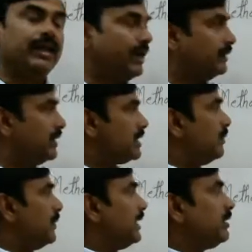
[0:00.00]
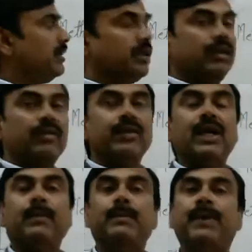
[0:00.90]
In this method, we
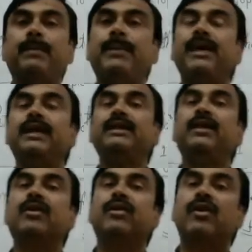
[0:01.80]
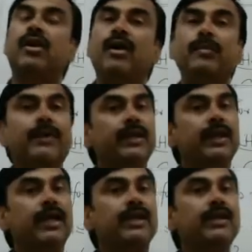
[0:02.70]
are preparing the crop
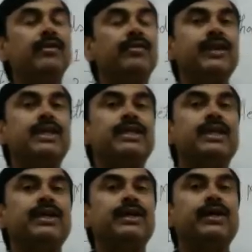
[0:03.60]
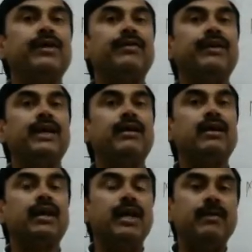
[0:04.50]
in which we
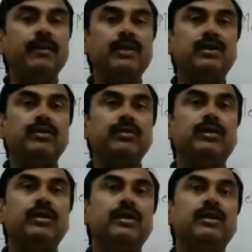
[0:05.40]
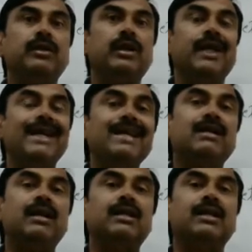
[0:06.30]
are able to
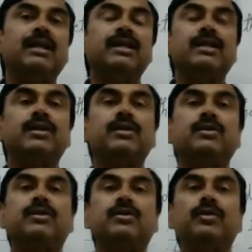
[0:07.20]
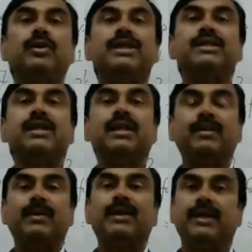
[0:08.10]
inculcate two
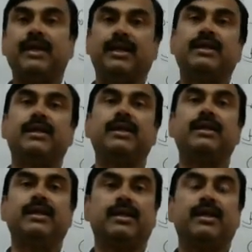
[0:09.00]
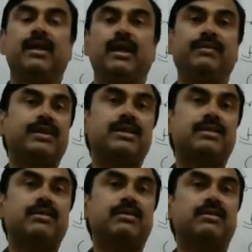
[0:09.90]
desirable character in it. I
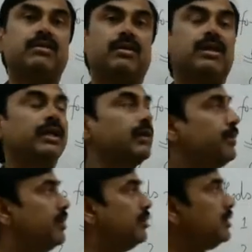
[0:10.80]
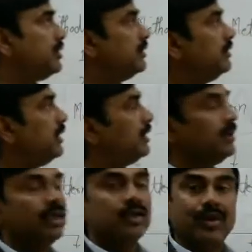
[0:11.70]
was talking about the
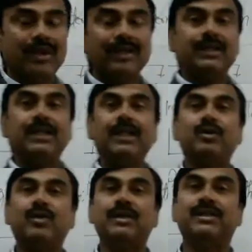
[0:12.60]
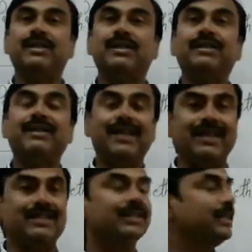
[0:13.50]
quality and quantity.
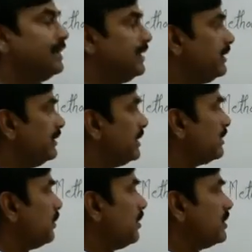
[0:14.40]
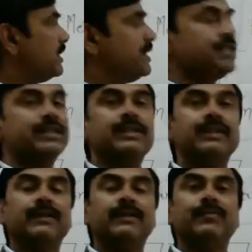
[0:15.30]
Yes, in this process,
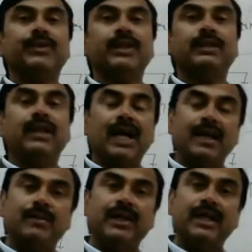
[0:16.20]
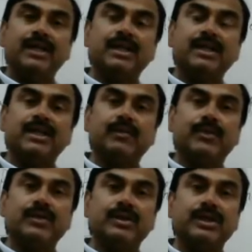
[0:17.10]
in the hybridization
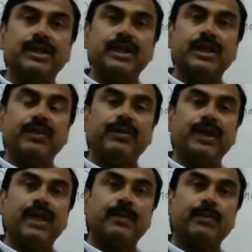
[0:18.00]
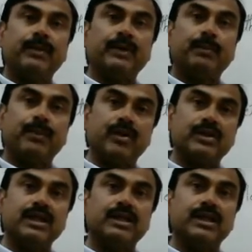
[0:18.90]
process, we are the
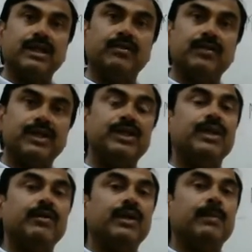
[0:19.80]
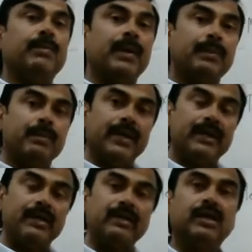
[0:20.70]
process in which we are
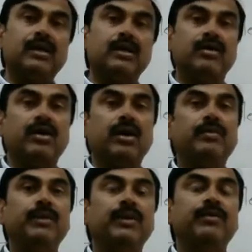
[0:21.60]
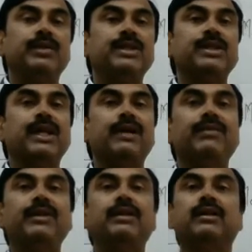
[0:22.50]
preparing the crop which is
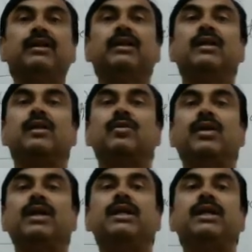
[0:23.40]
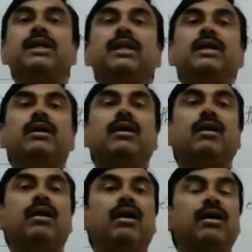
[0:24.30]
having the quality
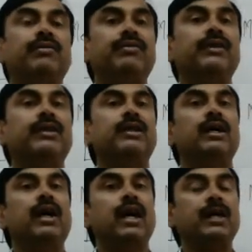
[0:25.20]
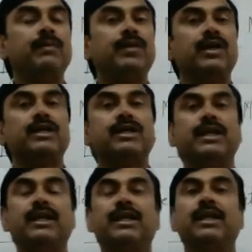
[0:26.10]
of high
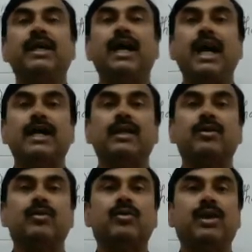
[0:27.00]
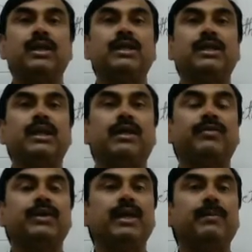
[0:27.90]
production and quality
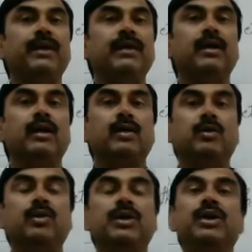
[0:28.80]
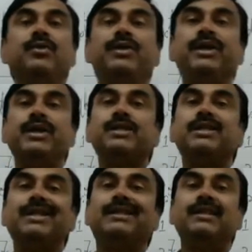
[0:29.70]
of keeping good
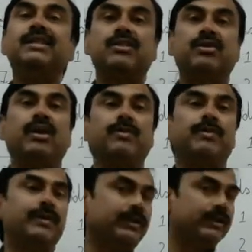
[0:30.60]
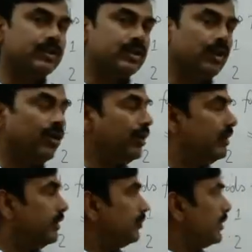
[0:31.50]
nutrients in this crop. So
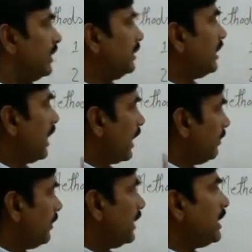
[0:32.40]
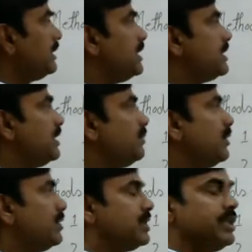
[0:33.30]
in the hybridization
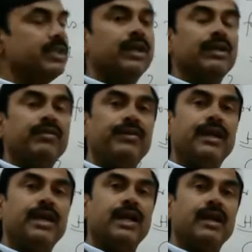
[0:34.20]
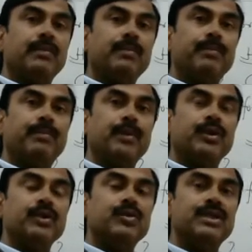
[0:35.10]
process, we are
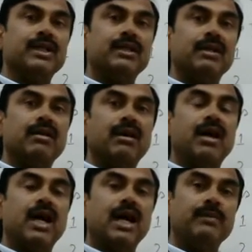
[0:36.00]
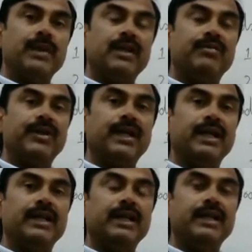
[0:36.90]
producing a hybrid
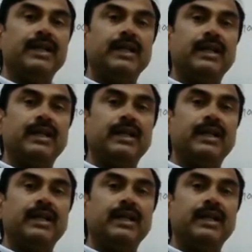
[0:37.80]
variety.